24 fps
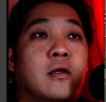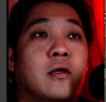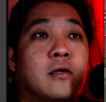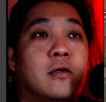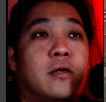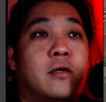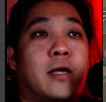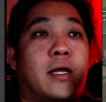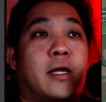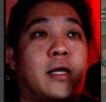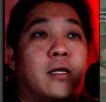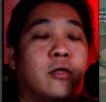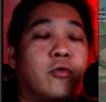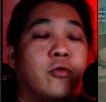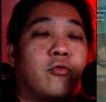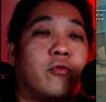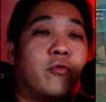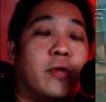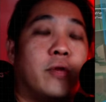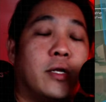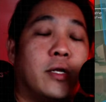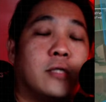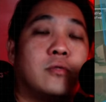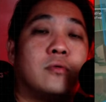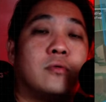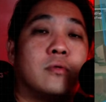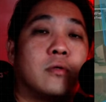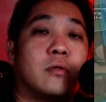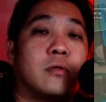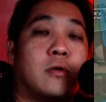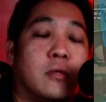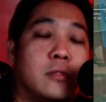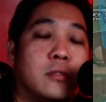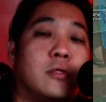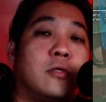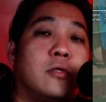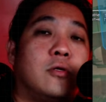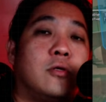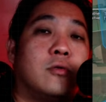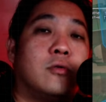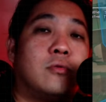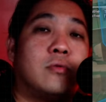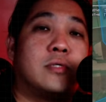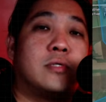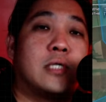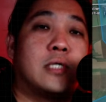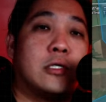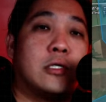And the Ukrainians continue
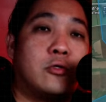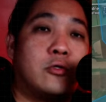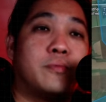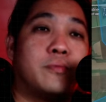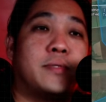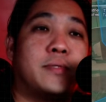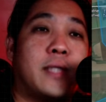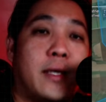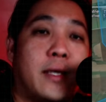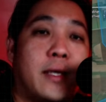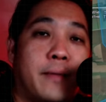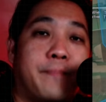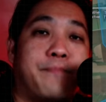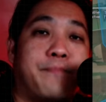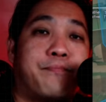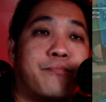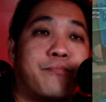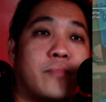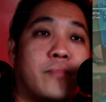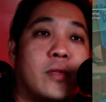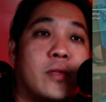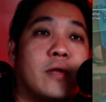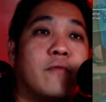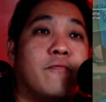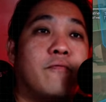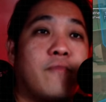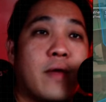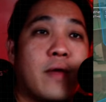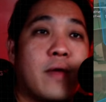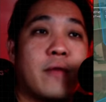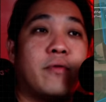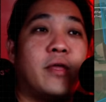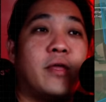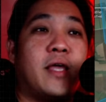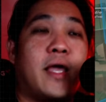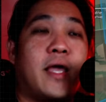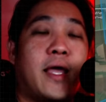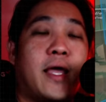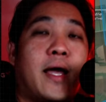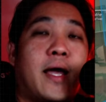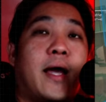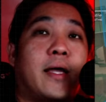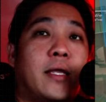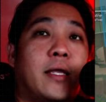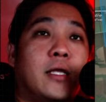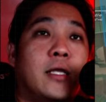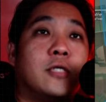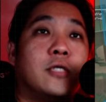to send troops there. Very
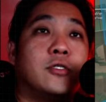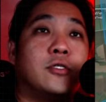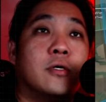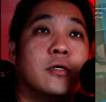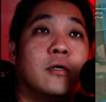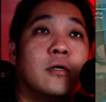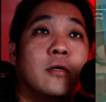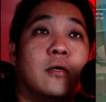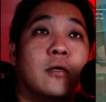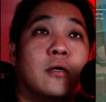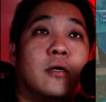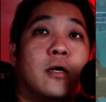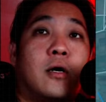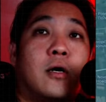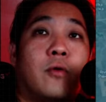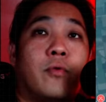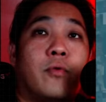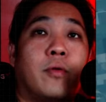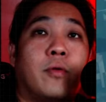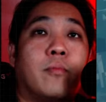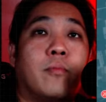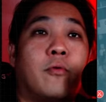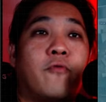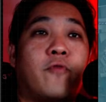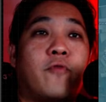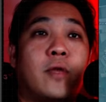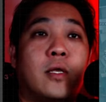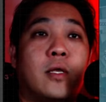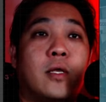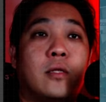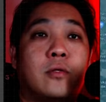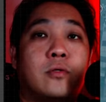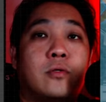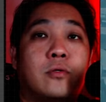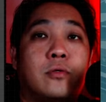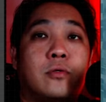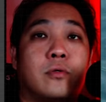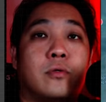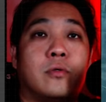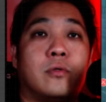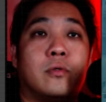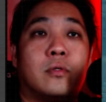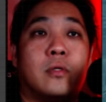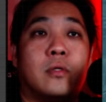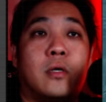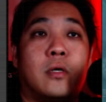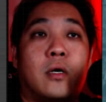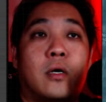AI-ish. We move
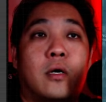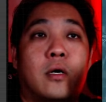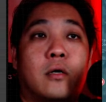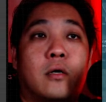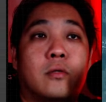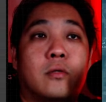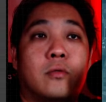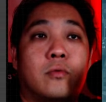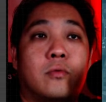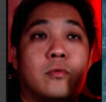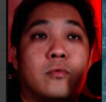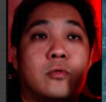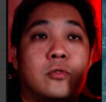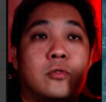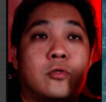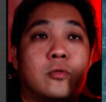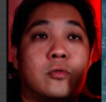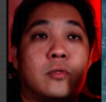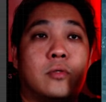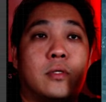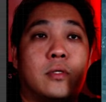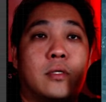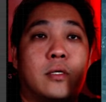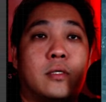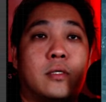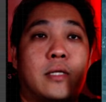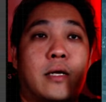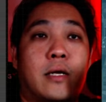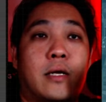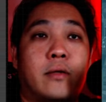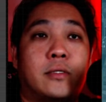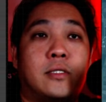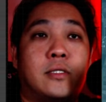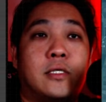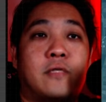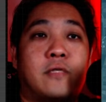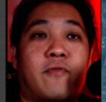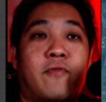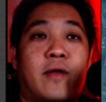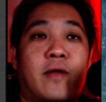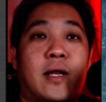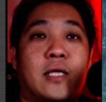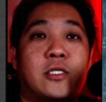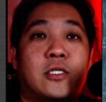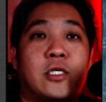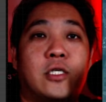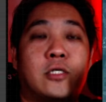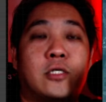into... there is this
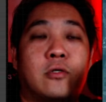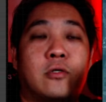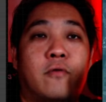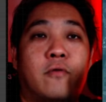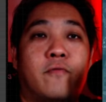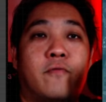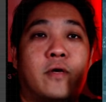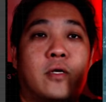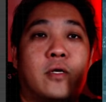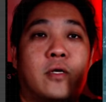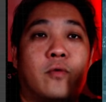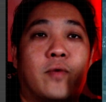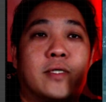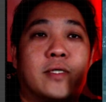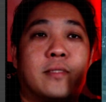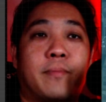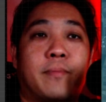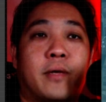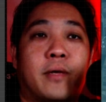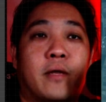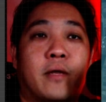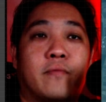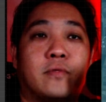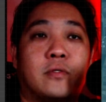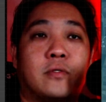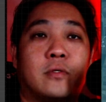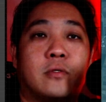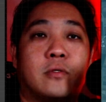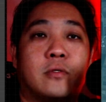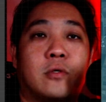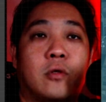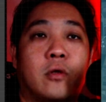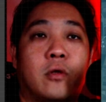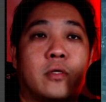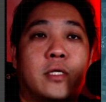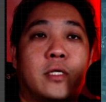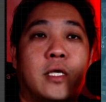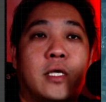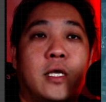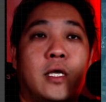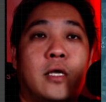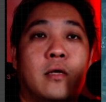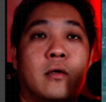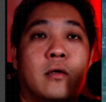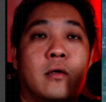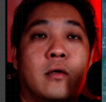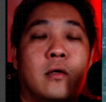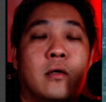frontline change over in the western part of
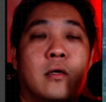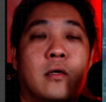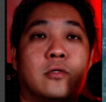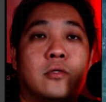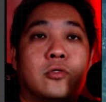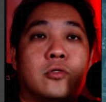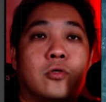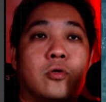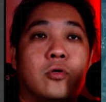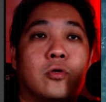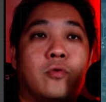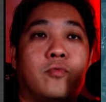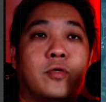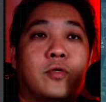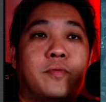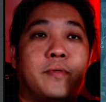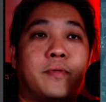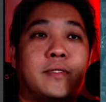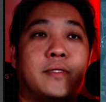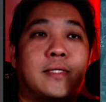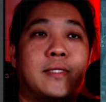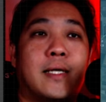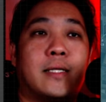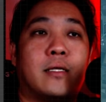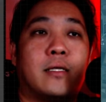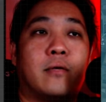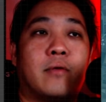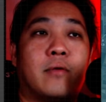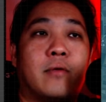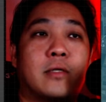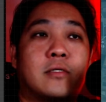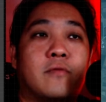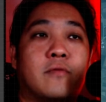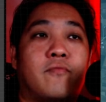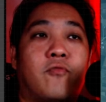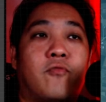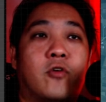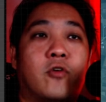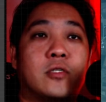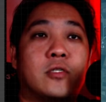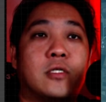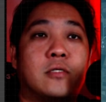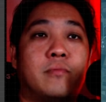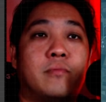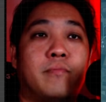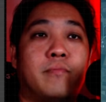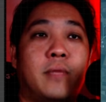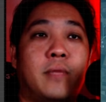Solodke. So, which means that the Russian
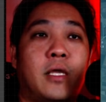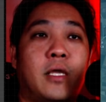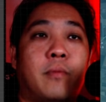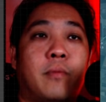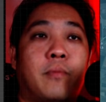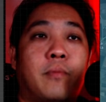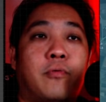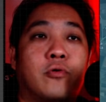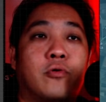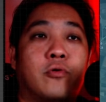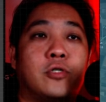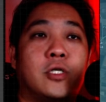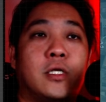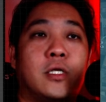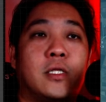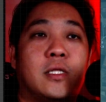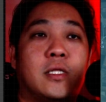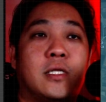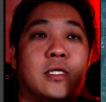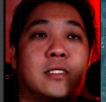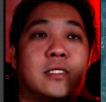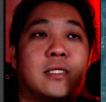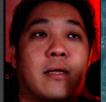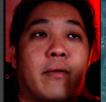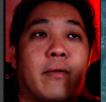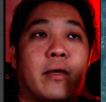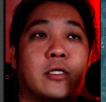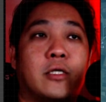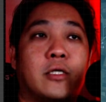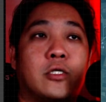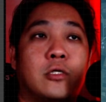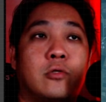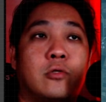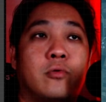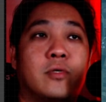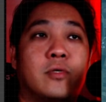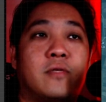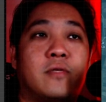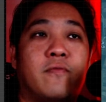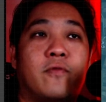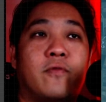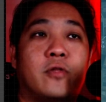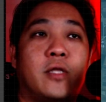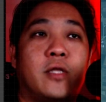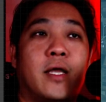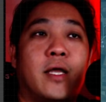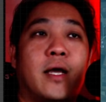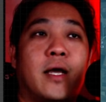forces may be pushing in this direction towards
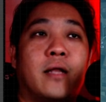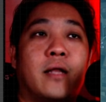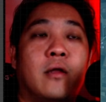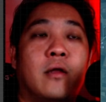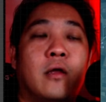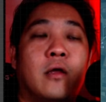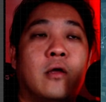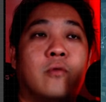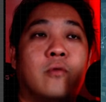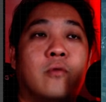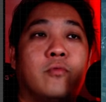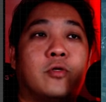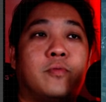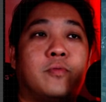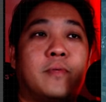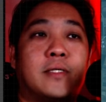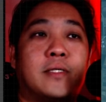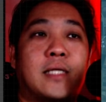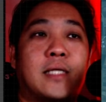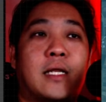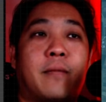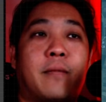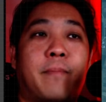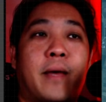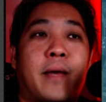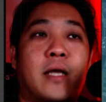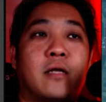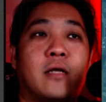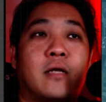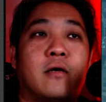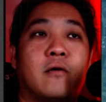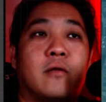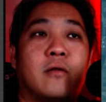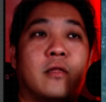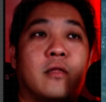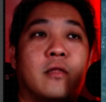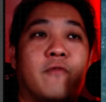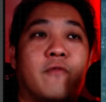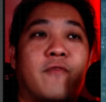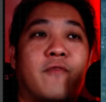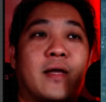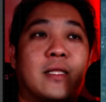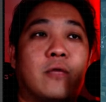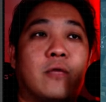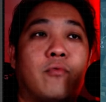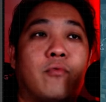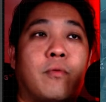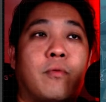Vodian. Which means that the battle, the
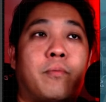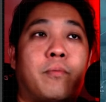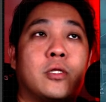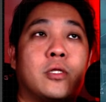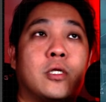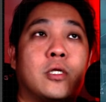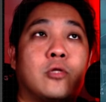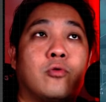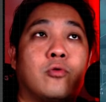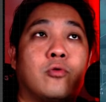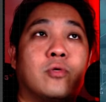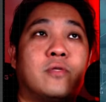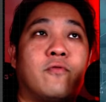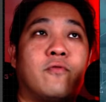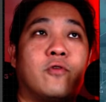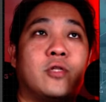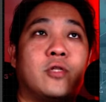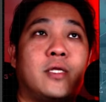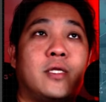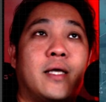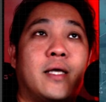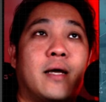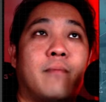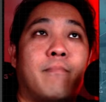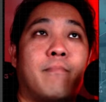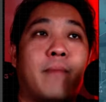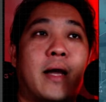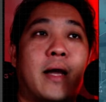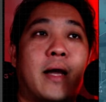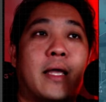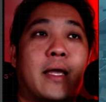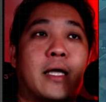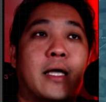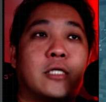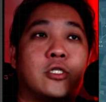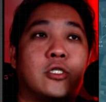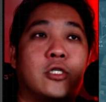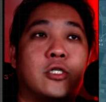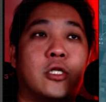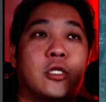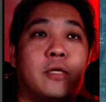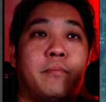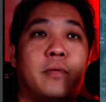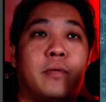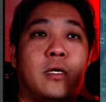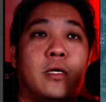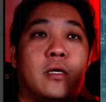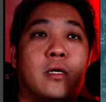fighting reported towards Vodian might
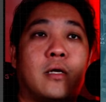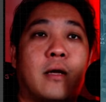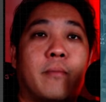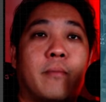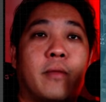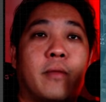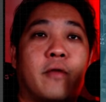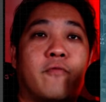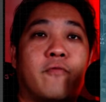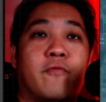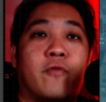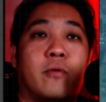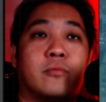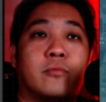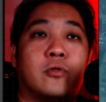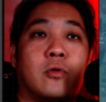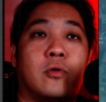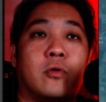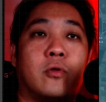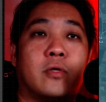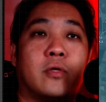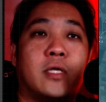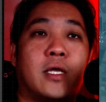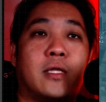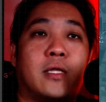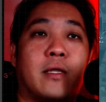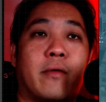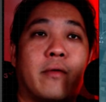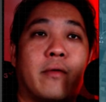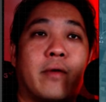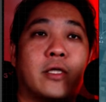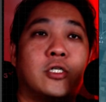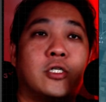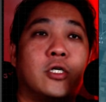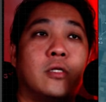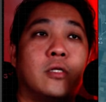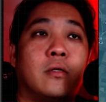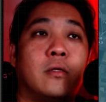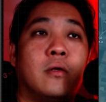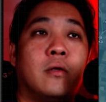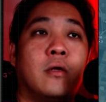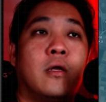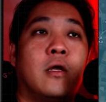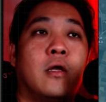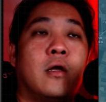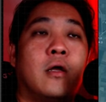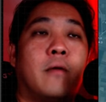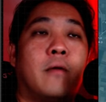actually be coming from Solodke direction.
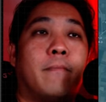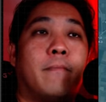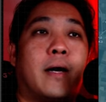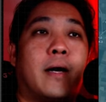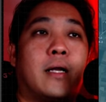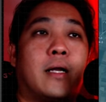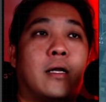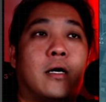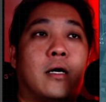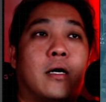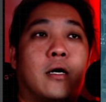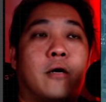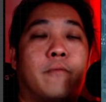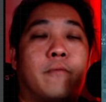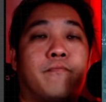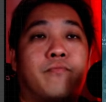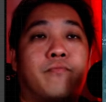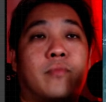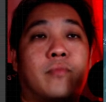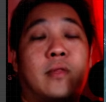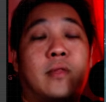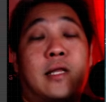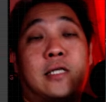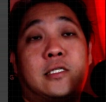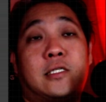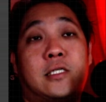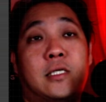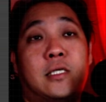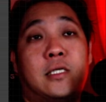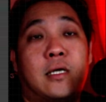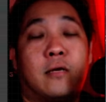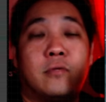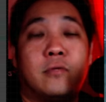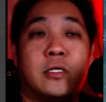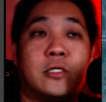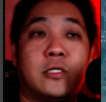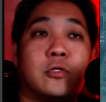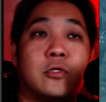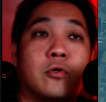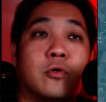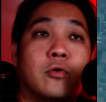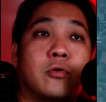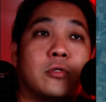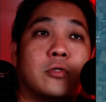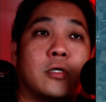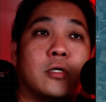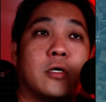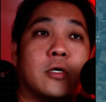But... let's see how this
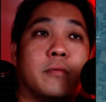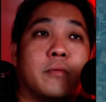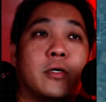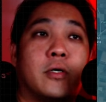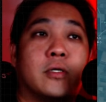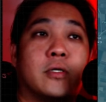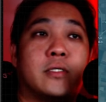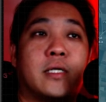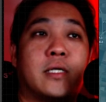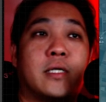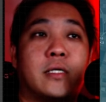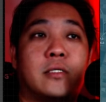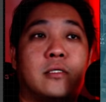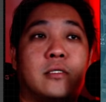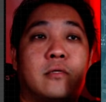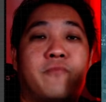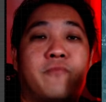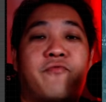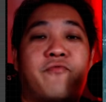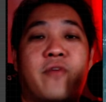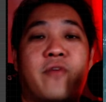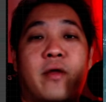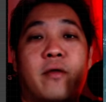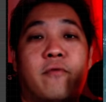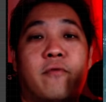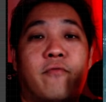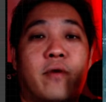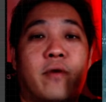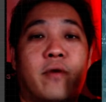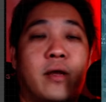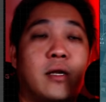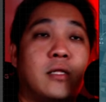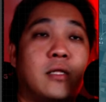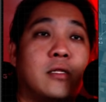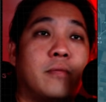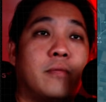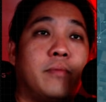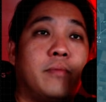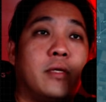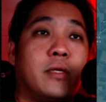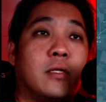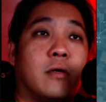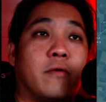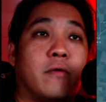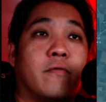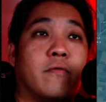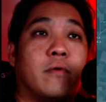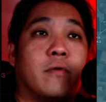goes because there is very, very
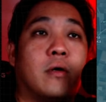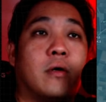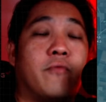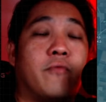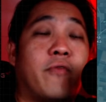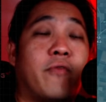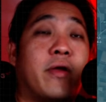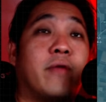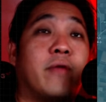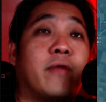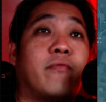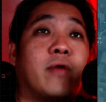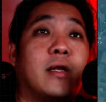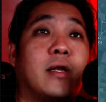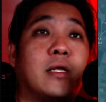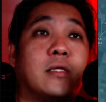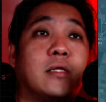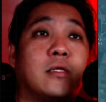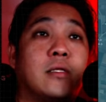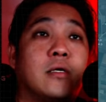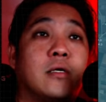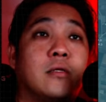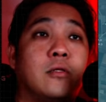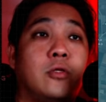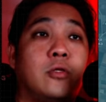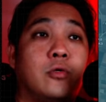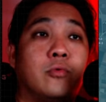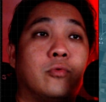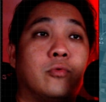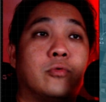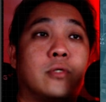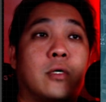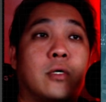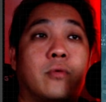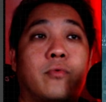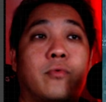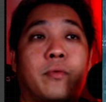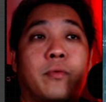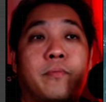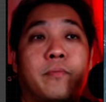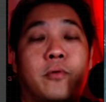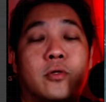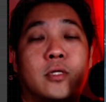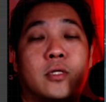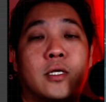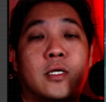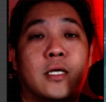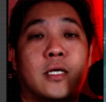little news or
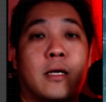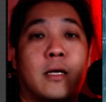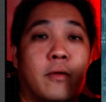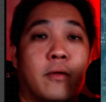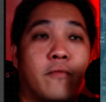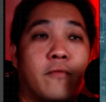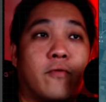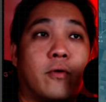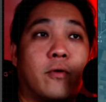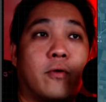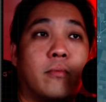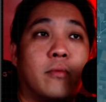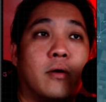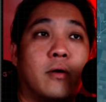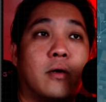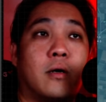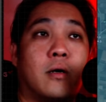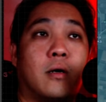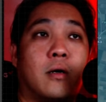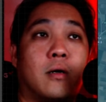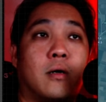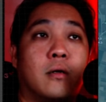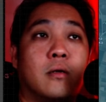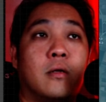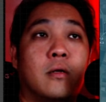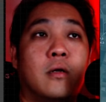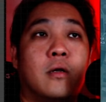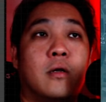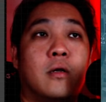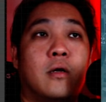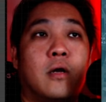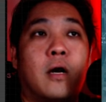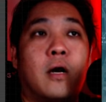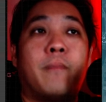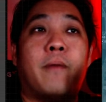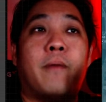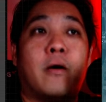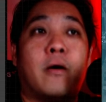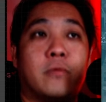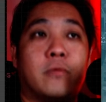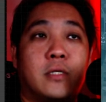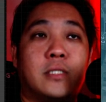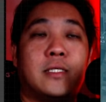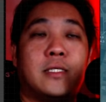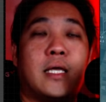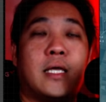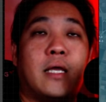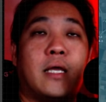reporting coming from about
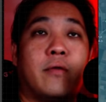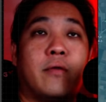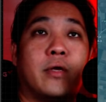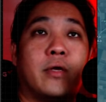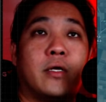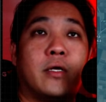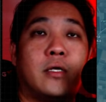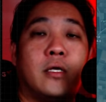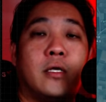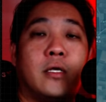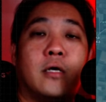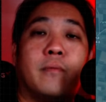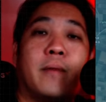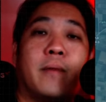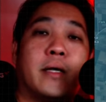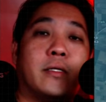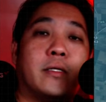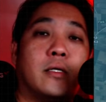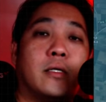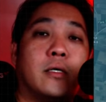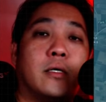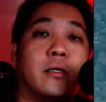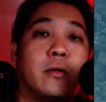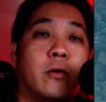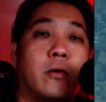this area here by the